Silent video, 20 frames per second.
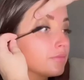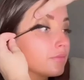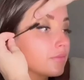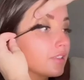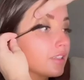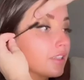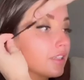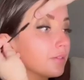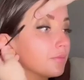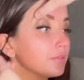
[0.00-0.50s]
they are
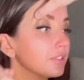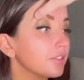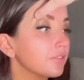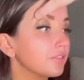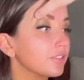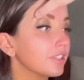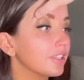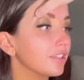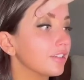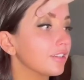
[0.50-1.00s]
my favorite
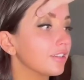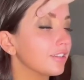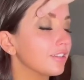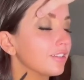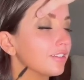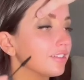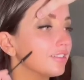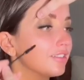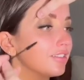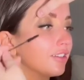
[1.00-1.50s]

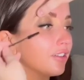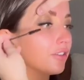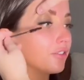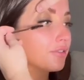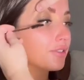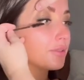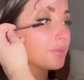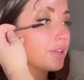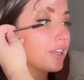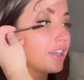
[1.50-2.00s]
lashes.
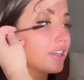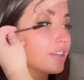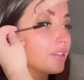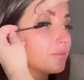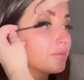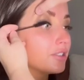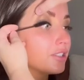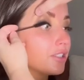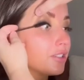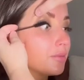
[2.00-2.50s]
It's
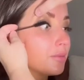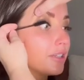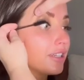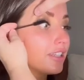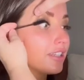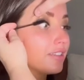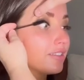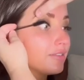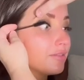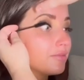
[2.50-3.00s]
really important
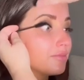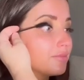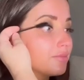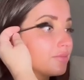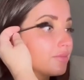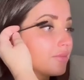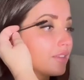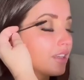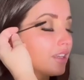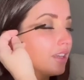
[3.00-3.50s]
to look at your
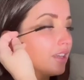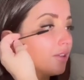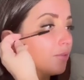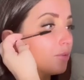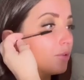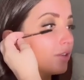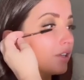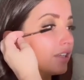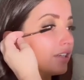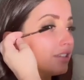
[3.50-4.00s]
client's
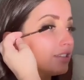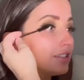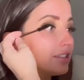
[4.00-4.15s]
chest. You